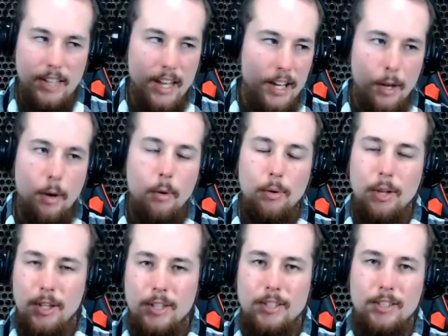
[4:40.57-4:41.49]
They know
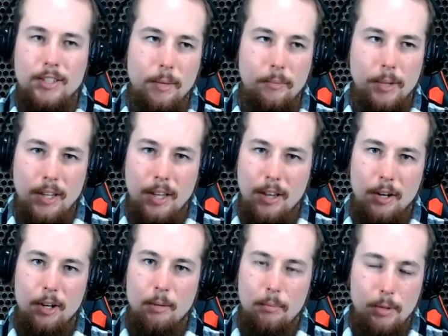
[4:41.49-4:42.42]
that this is something that
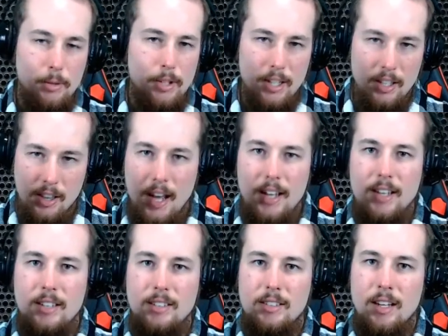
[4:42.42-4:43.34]
their community
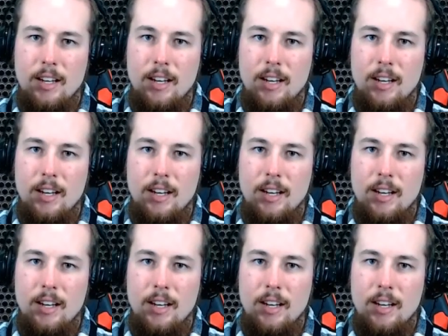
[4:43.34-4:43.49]
likes